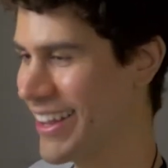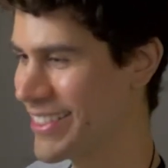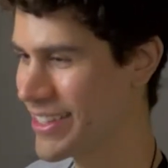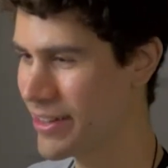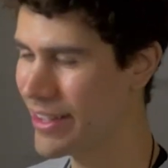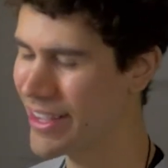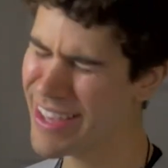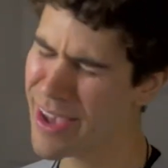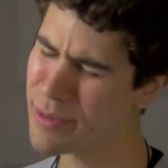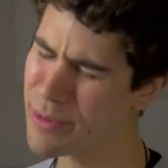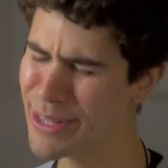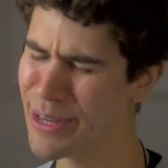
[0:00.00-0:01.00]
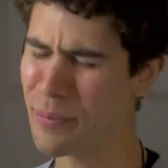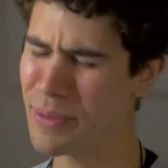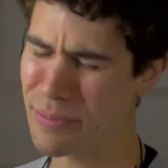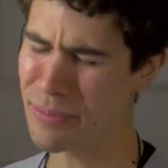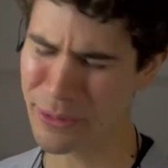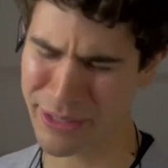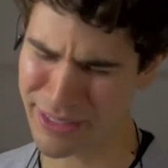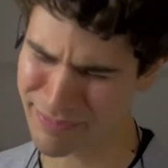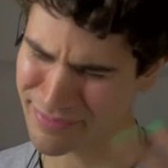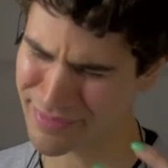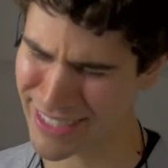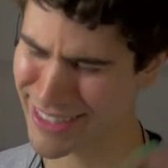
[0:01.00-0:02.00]
yeah, but you know, people, they're
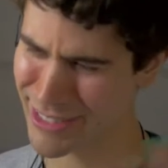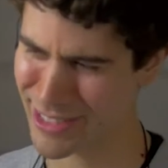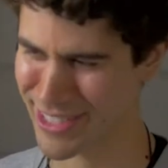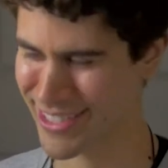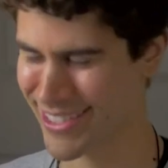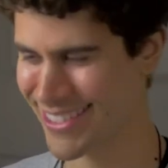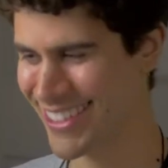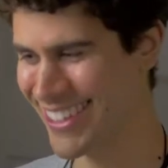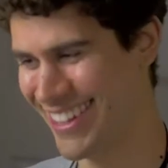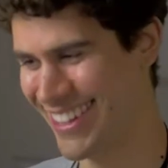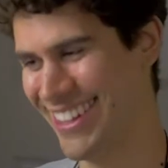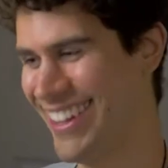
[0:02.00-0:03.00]
just. they're